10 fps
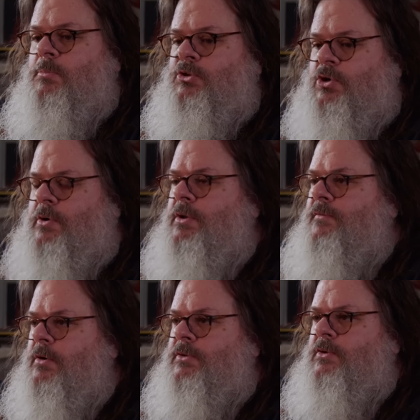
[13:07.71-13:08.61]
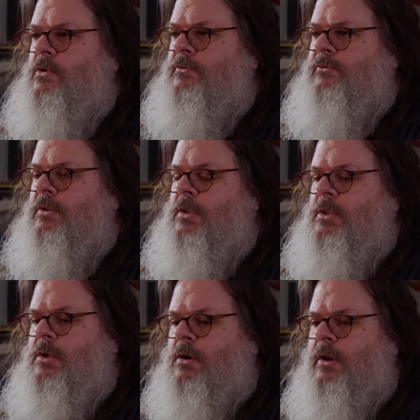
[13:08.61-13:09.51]
the majority of our guitars.
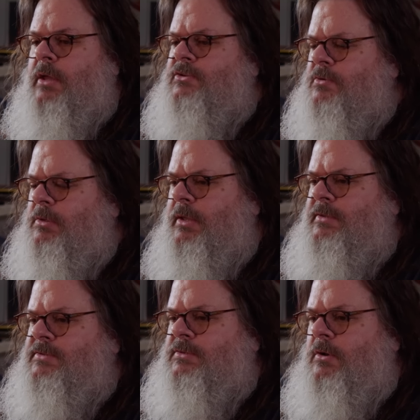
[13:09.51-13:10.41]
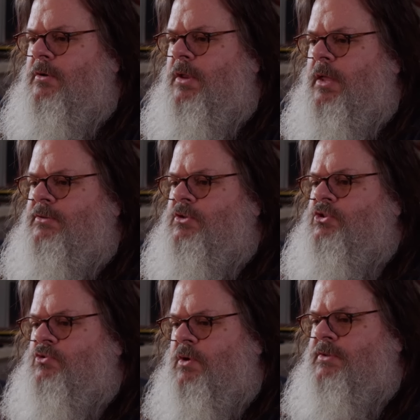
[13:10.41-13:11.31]
Our extra lights are not
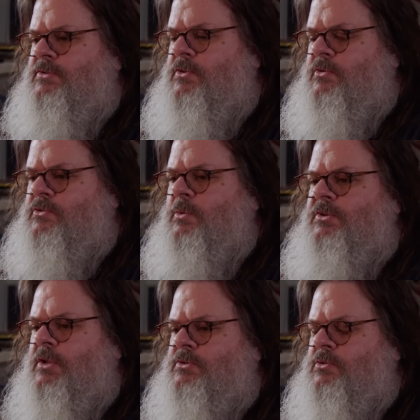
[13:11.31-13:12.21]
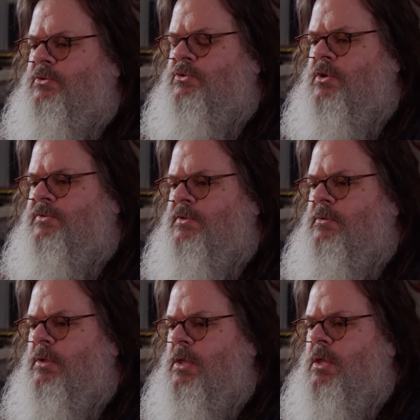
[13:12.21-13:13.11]
distressed. There's no intentional distressing,